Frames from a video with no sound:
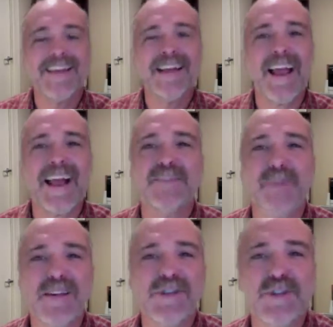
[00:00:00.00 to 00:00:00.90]
Hey guys,
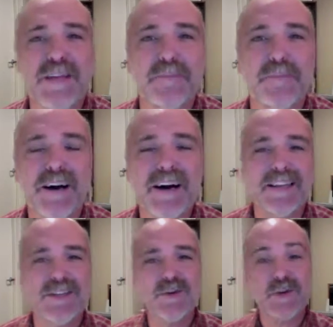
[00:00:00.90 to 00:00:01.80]
Pastor Tim
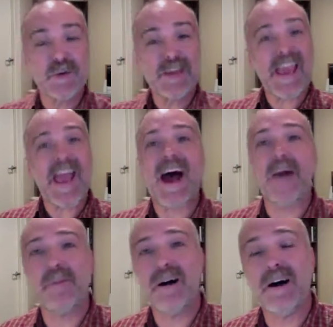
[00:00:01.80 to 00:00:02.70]
doing a recap